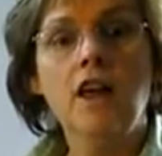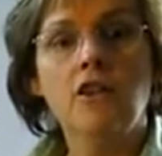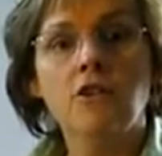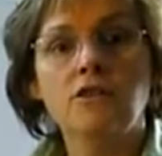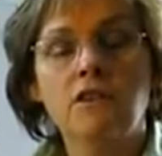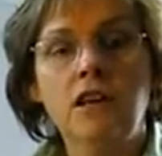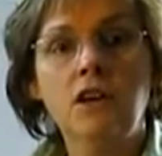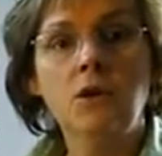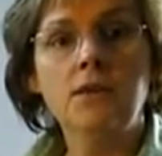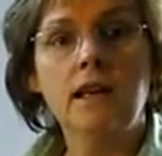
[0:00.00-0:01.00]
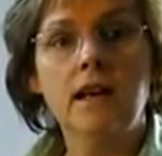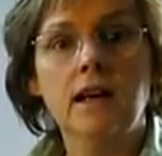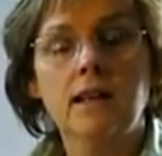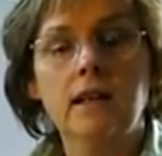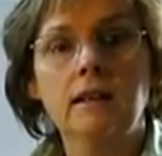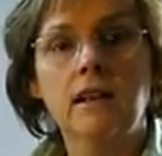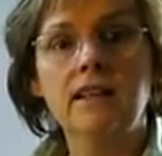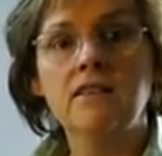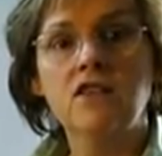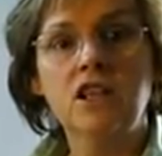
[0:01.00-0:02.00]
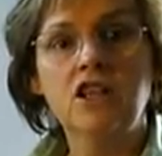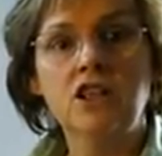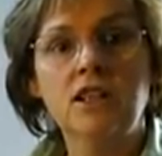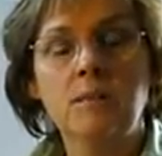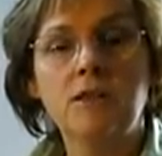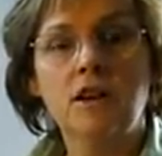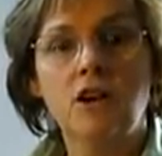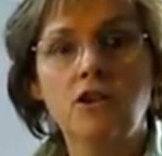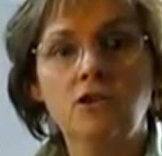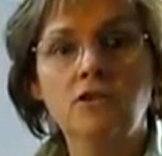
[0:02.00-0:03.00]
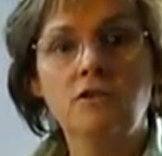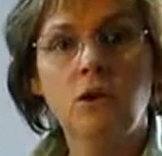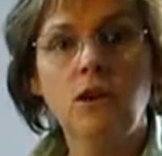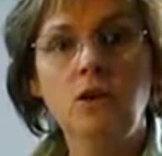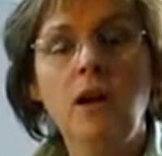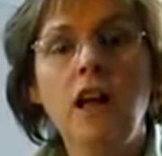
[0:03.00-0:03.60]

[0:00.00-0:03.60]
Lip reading: There's videos and lots of teaching tips and articles for you.